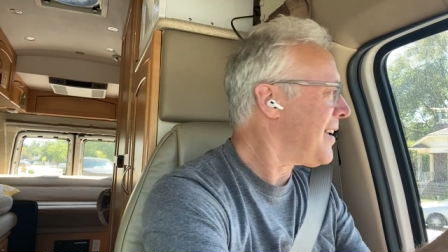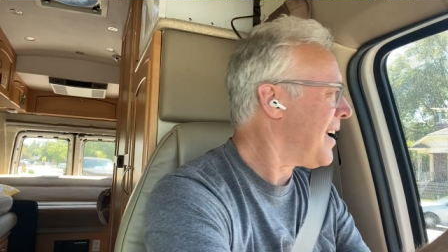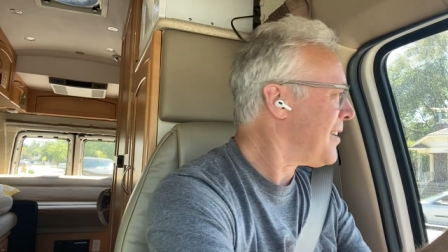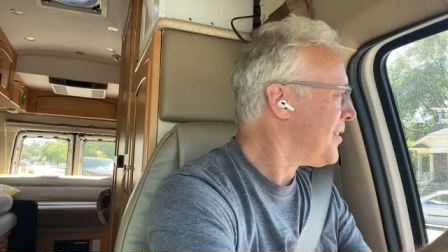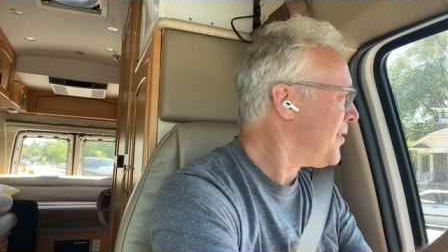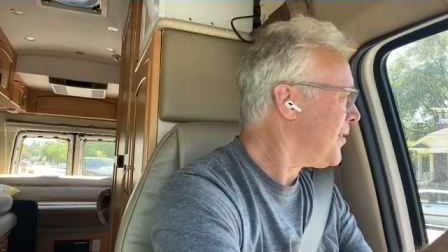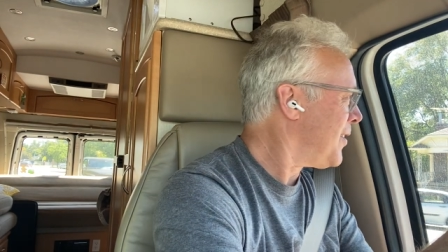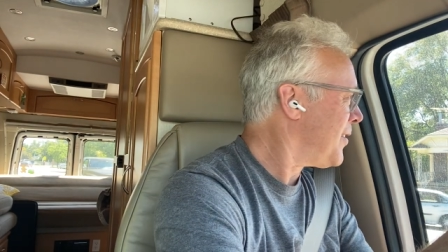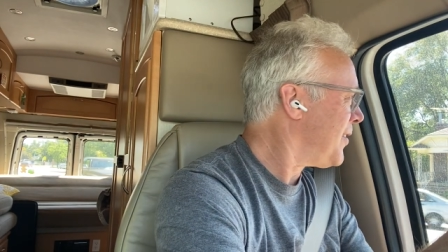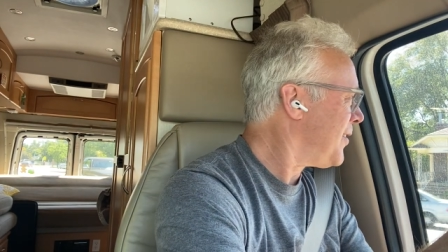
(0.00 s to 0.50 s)

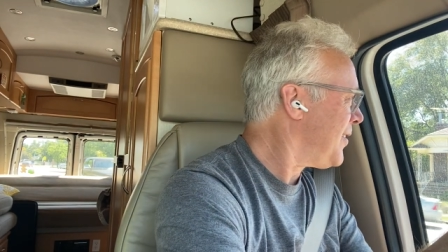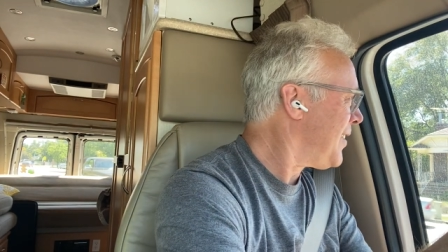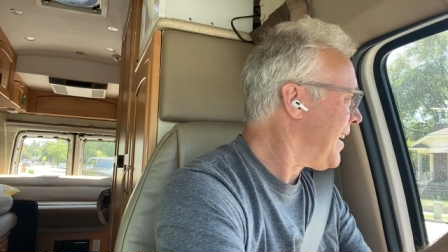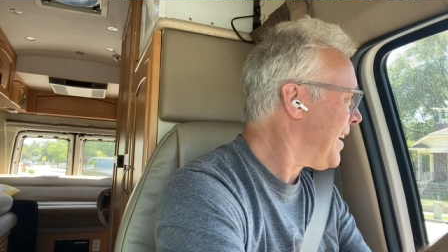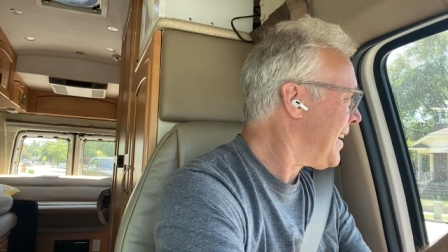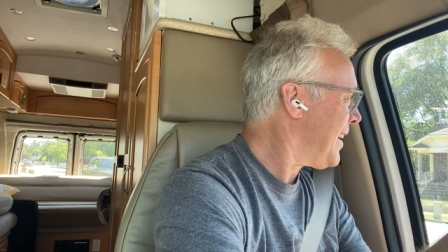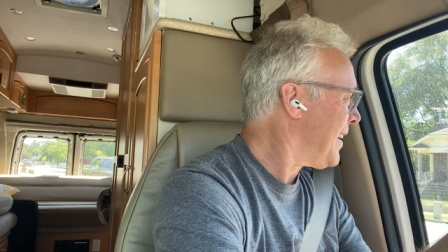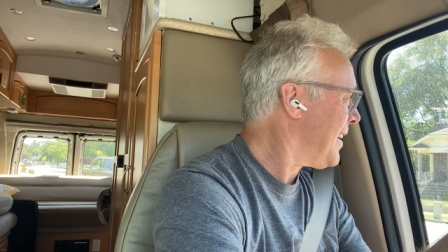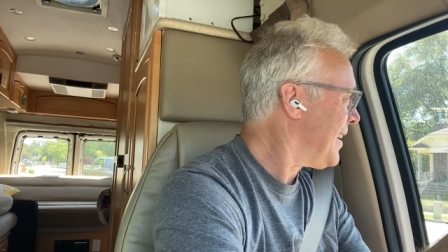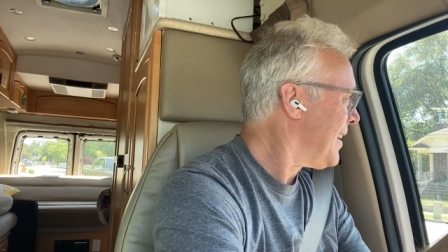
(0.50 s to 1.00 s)
and just
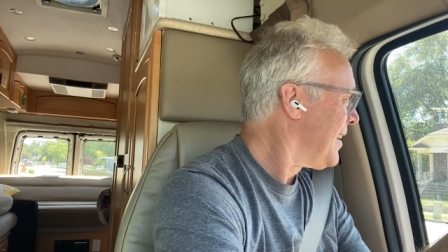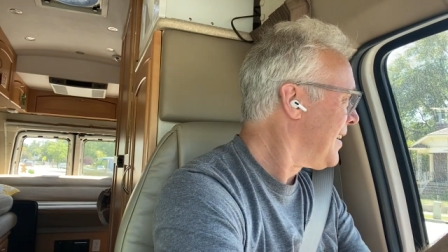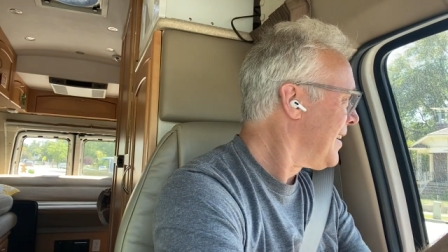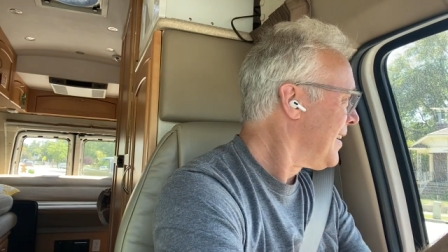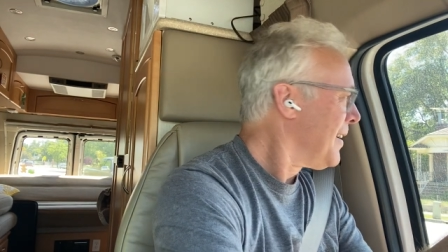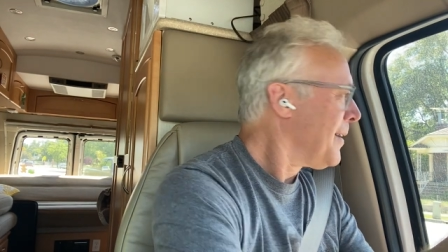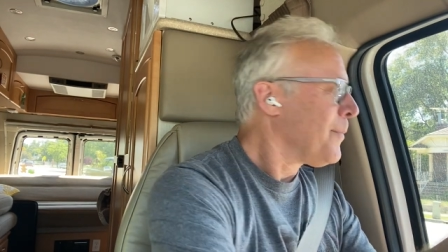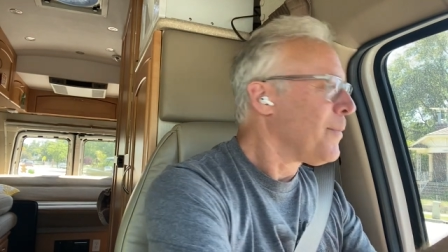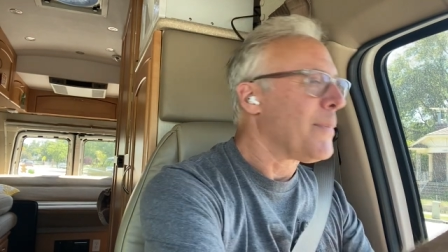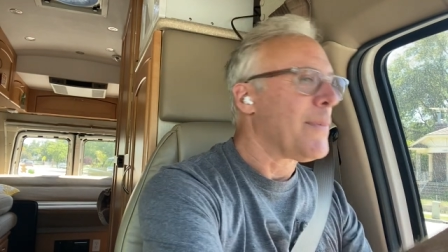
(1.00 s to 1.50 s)
seeing
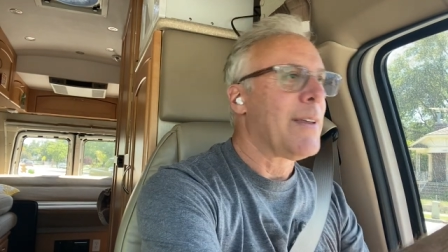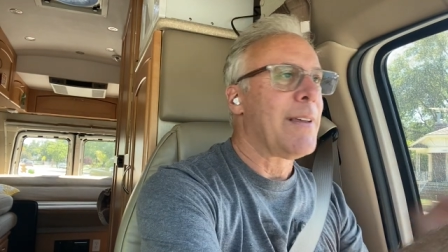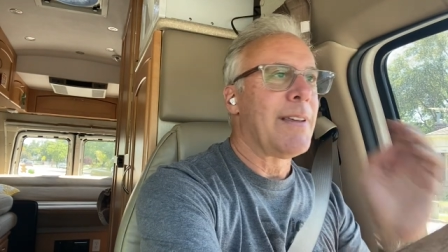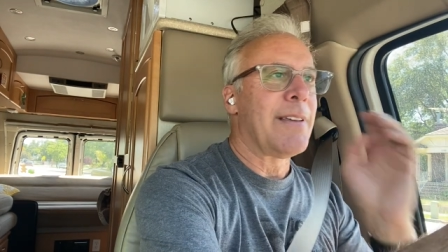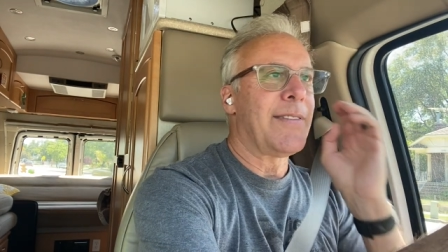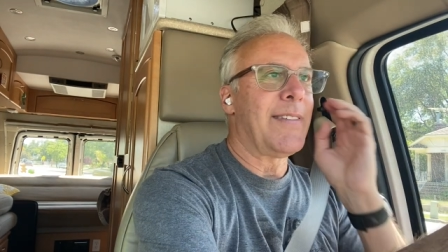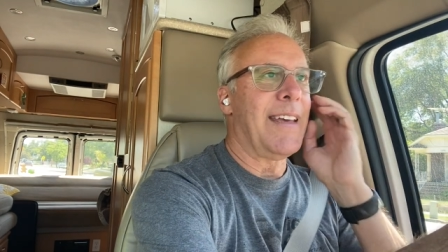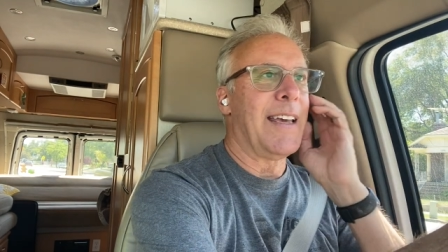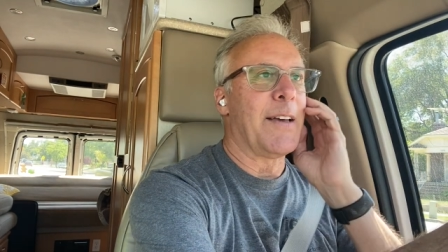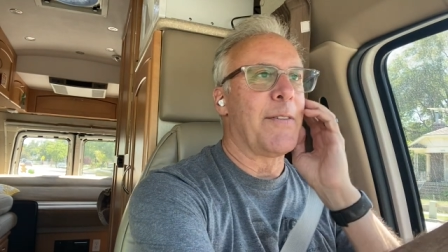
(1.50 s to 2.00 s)

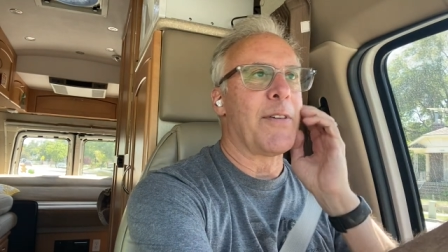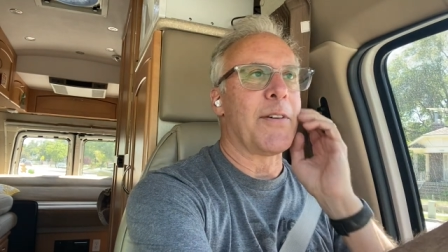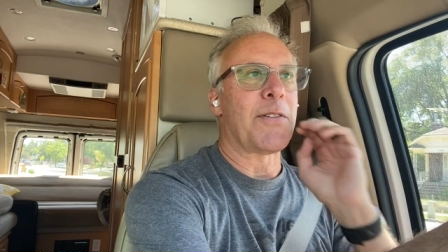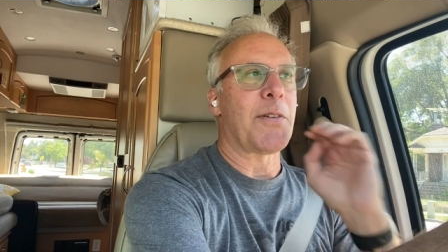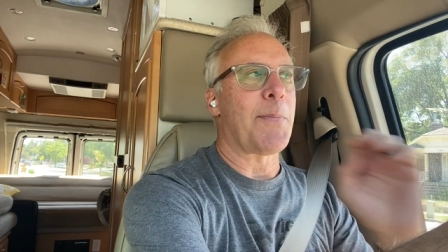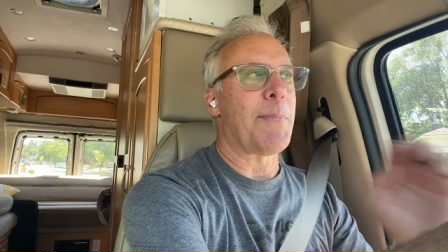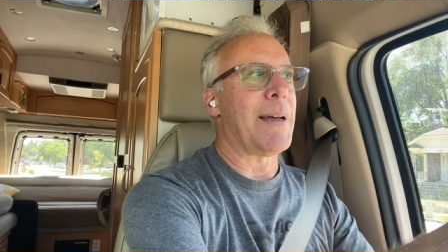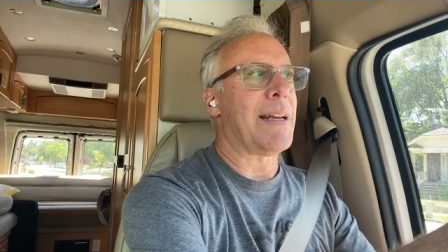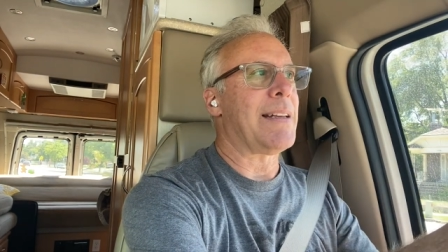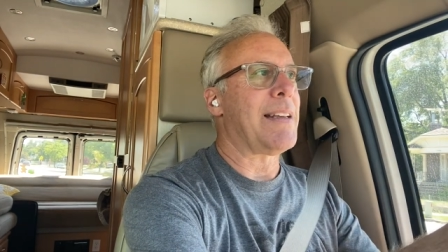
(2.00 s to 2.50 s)
seeing if there's
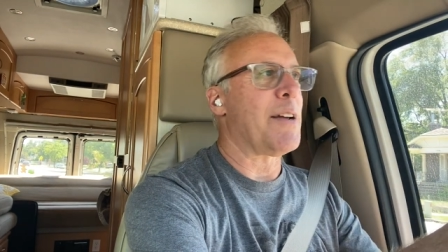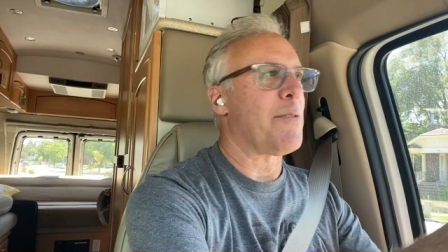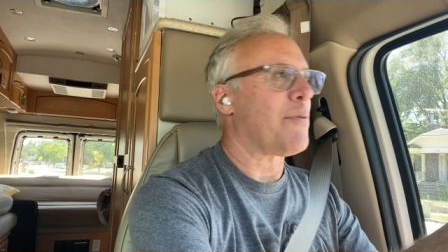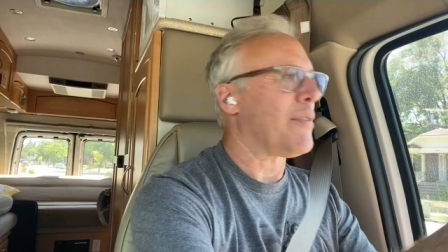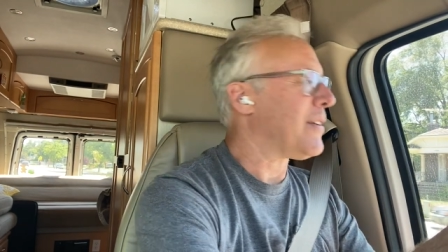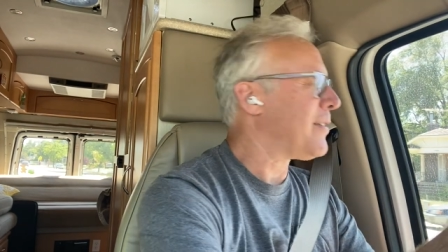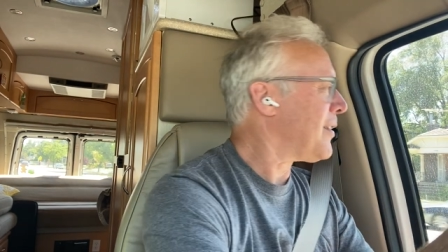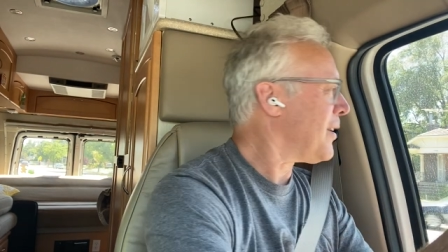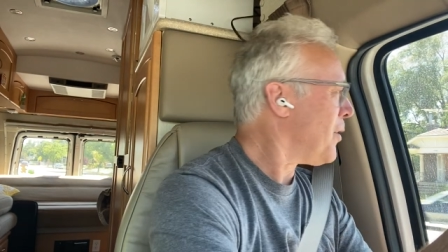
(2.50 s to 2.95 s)
a big difference